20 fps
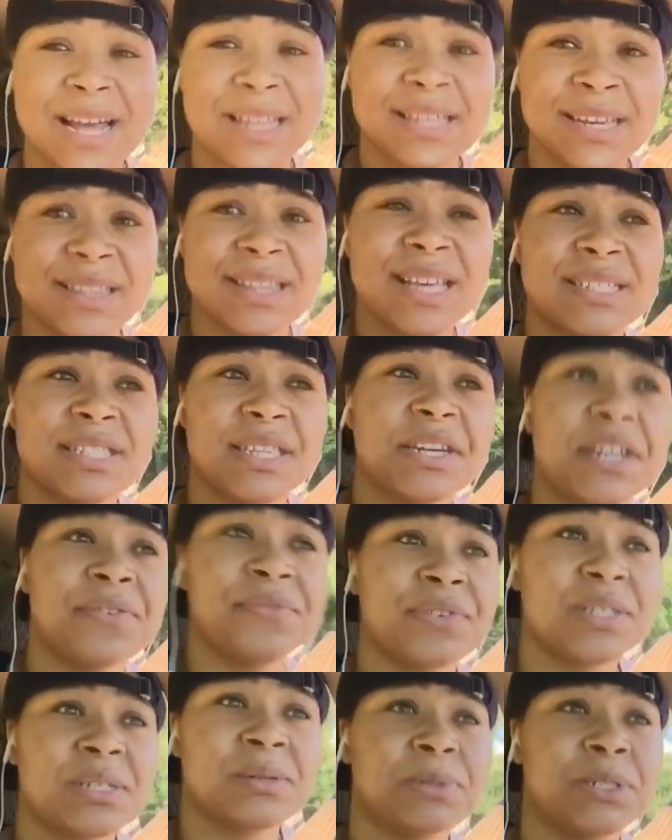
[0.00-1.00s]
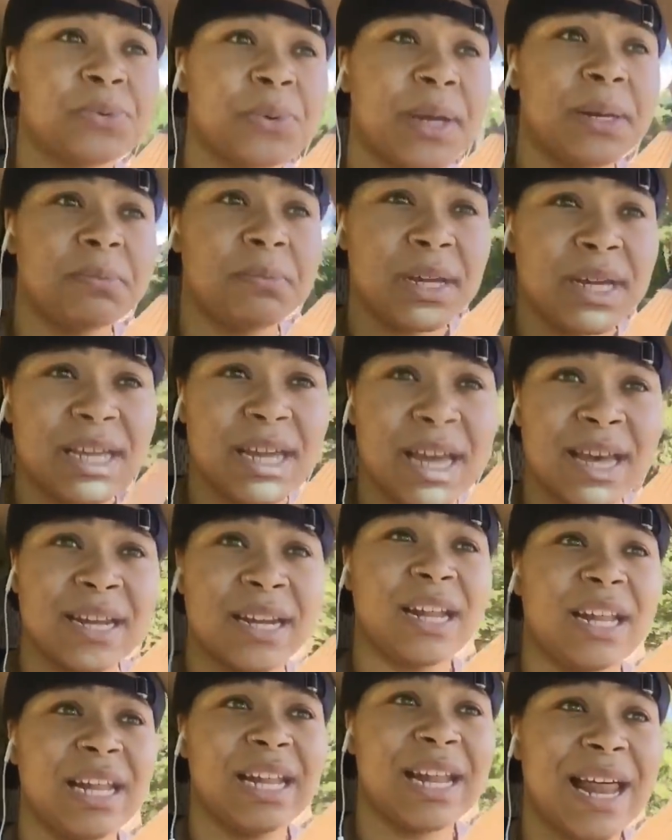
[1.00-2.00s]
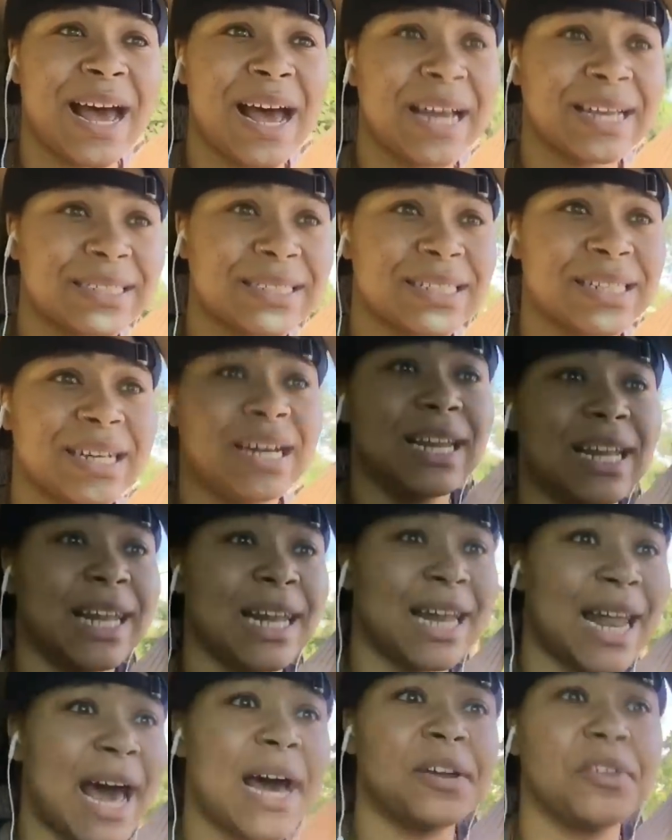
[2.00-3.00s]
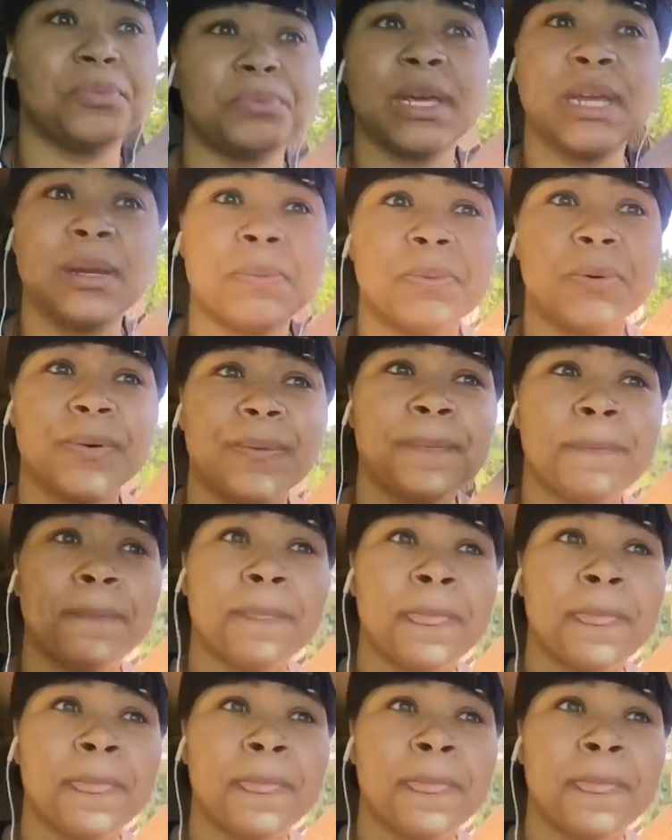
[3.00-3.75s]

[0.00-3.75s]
I think that's the difference between me and a lot of people.